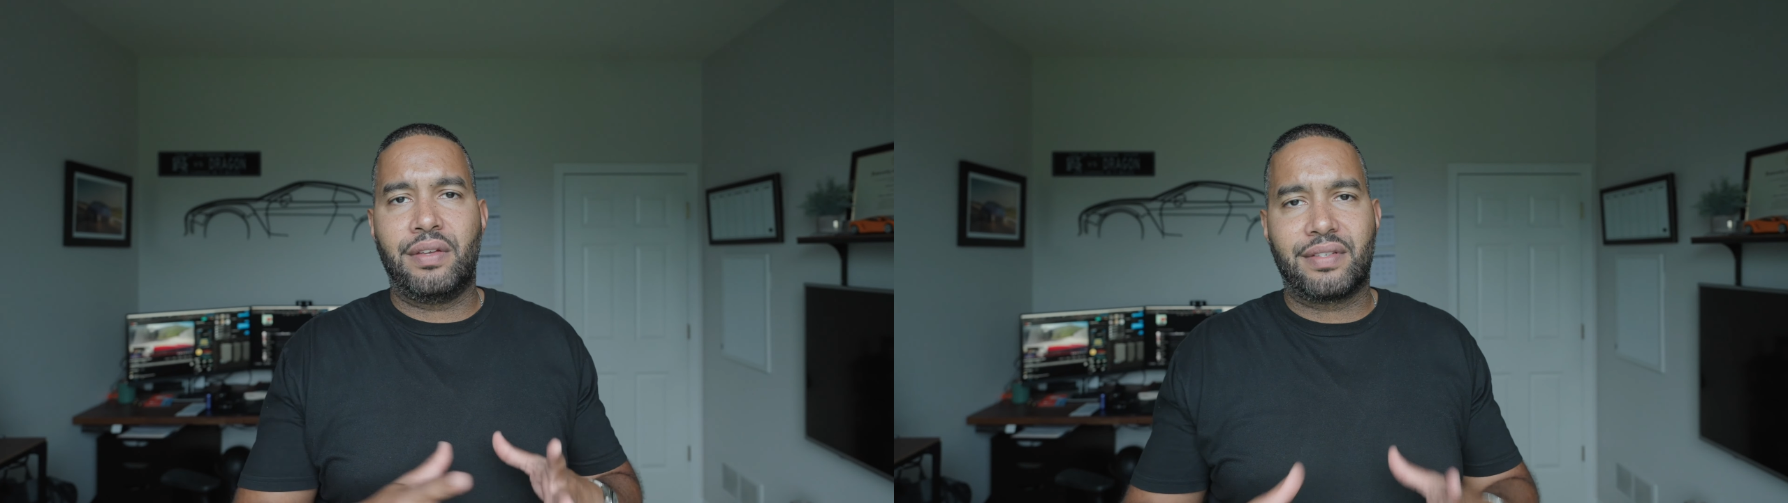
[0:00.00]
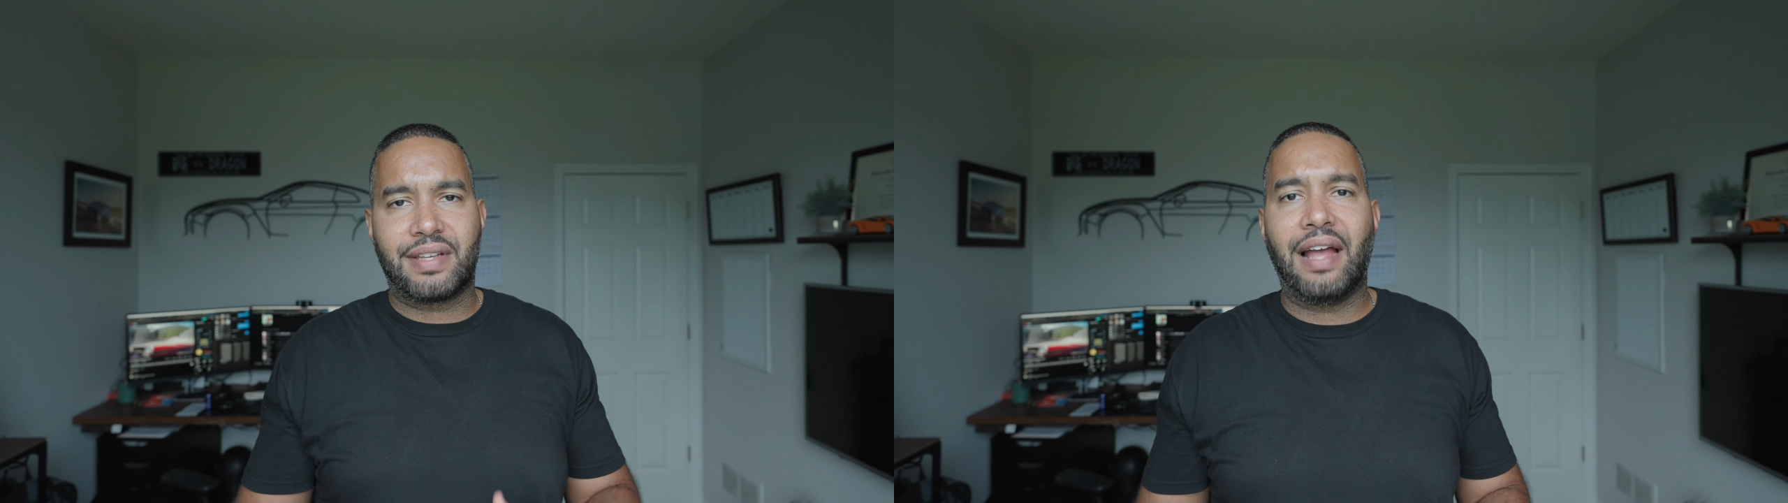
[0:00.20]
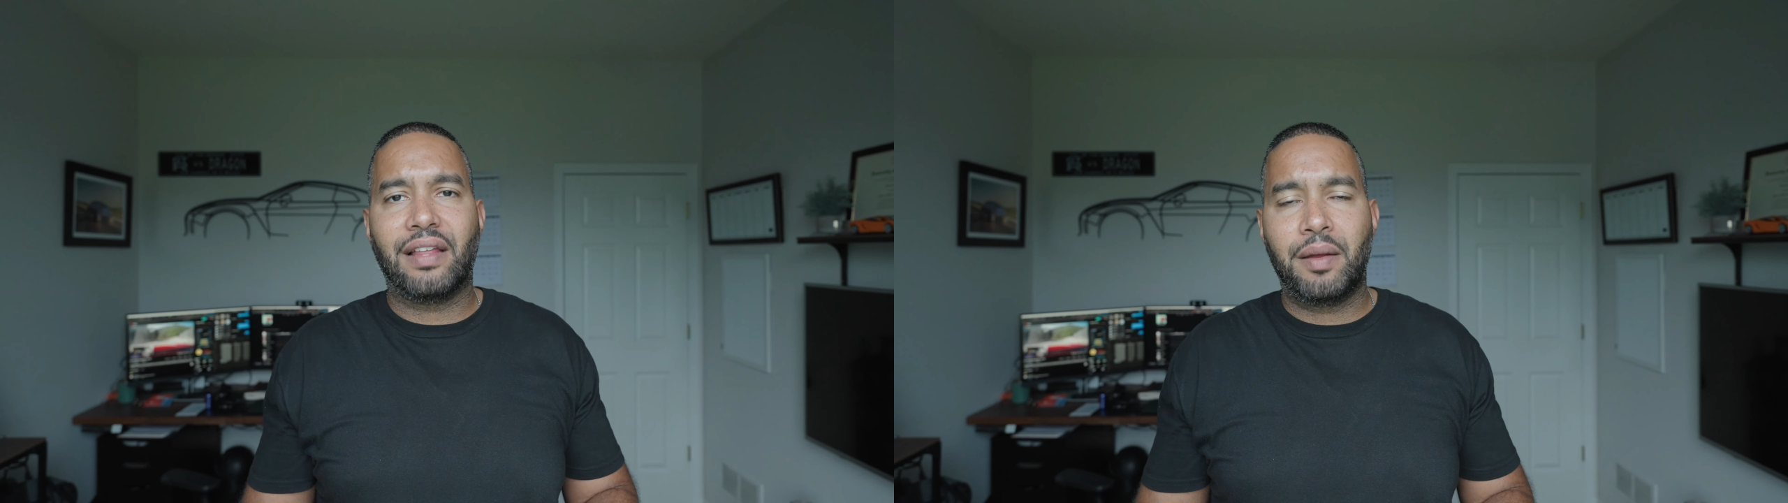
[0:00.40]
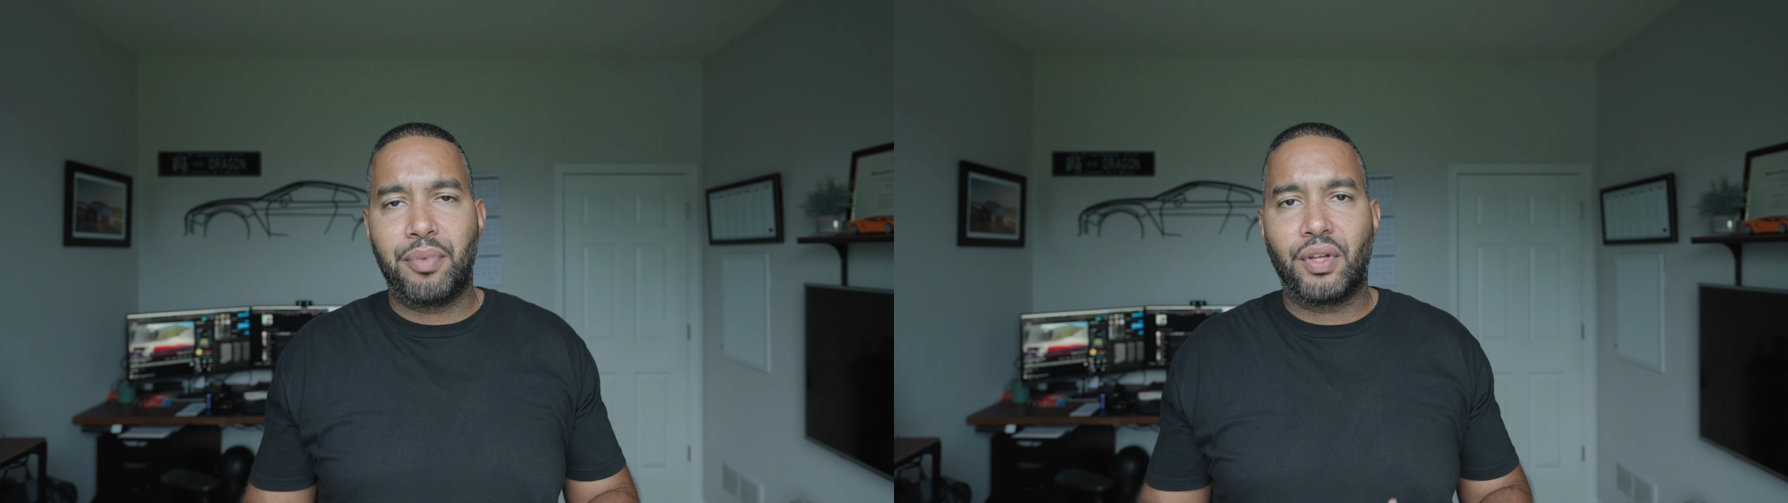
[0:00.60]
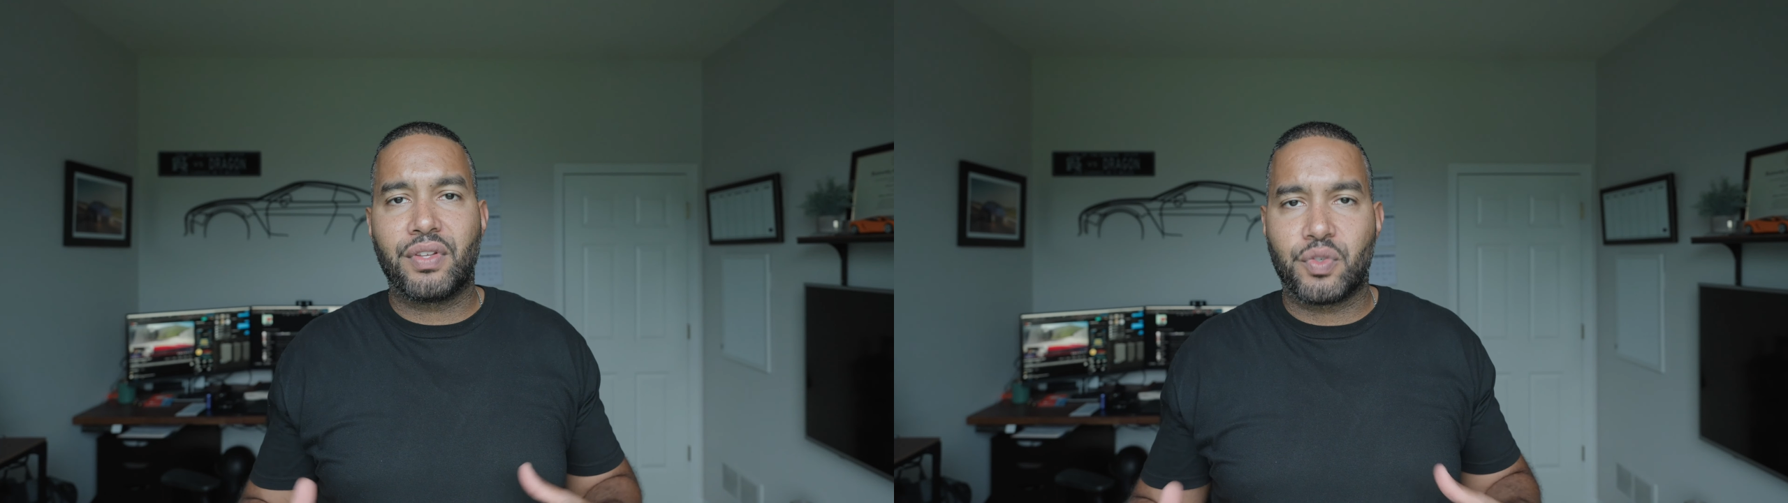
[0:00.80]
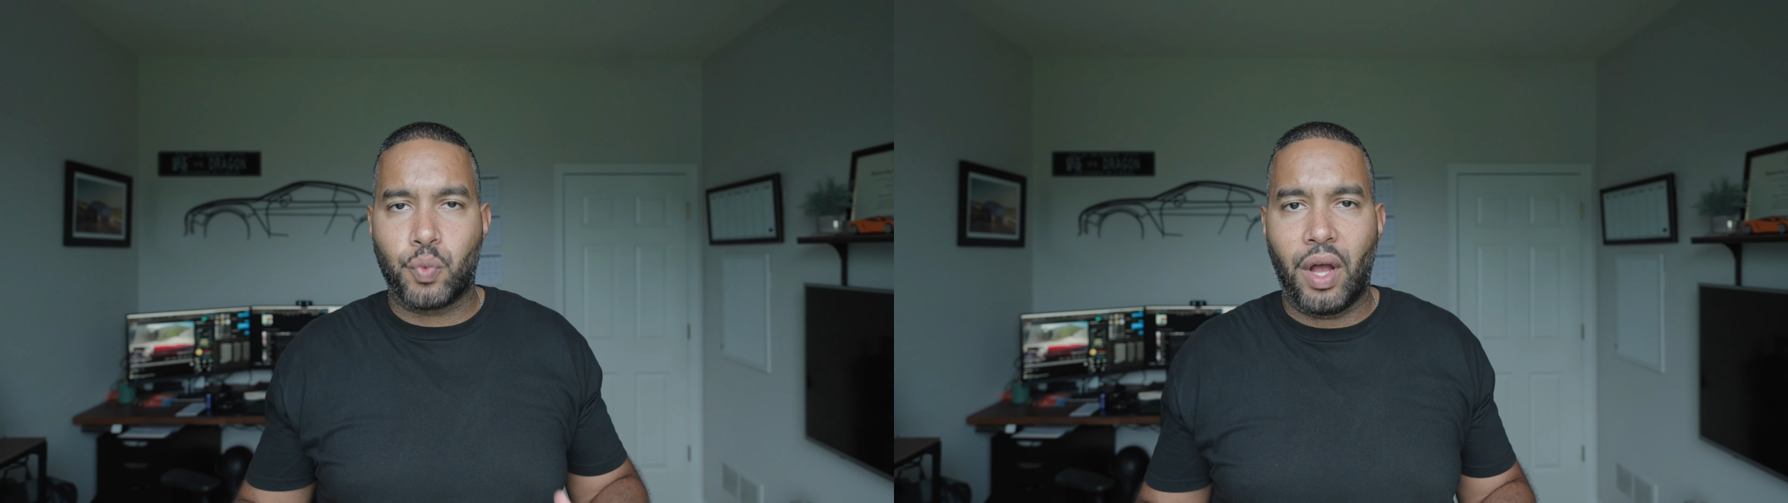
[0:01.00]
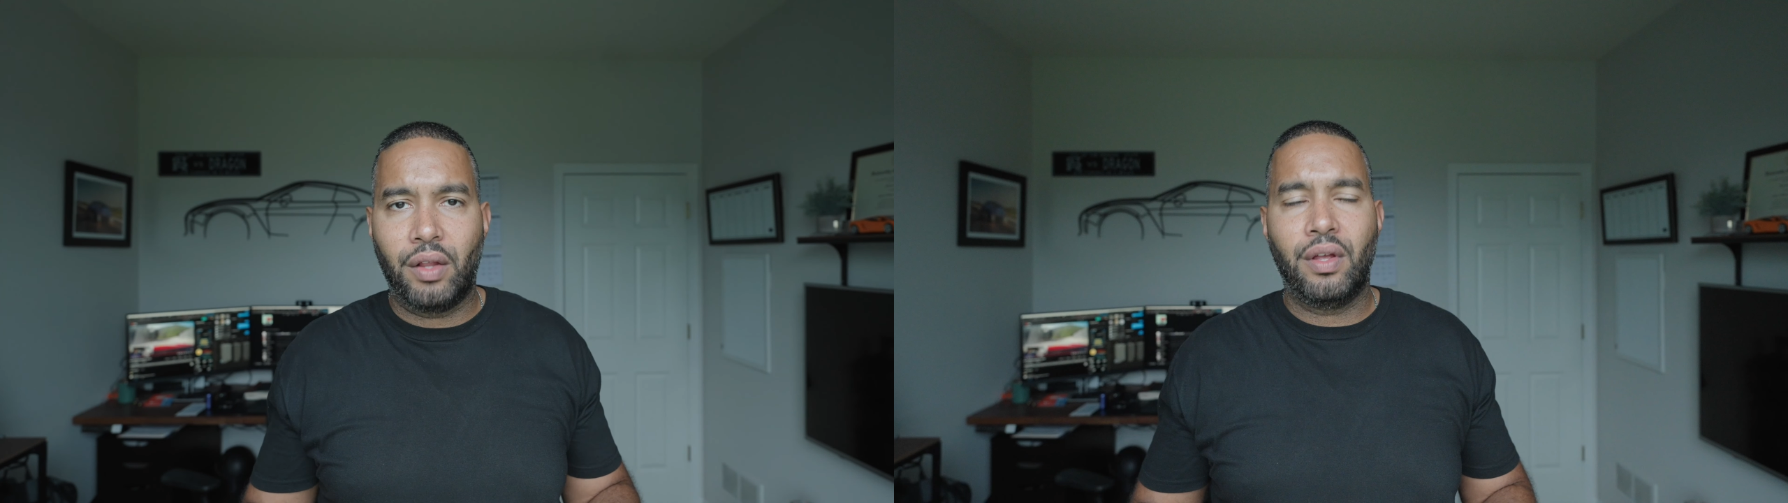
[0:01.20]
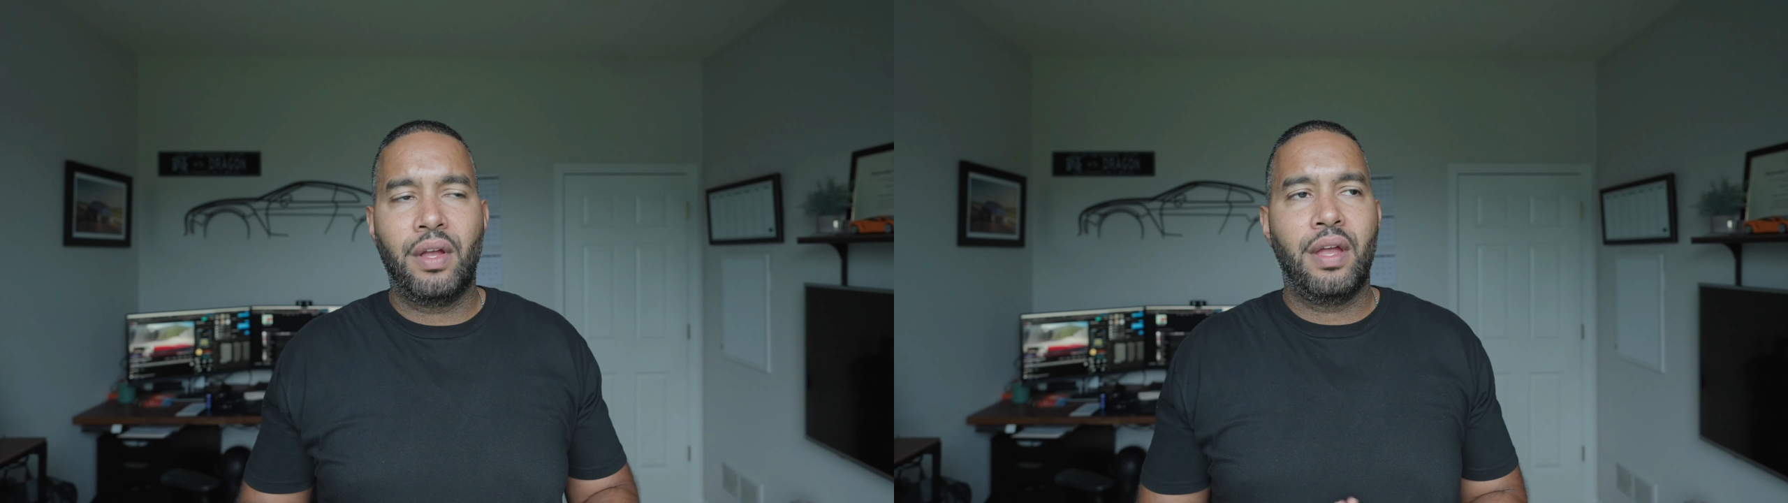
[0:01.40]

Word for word: Skyline build as well,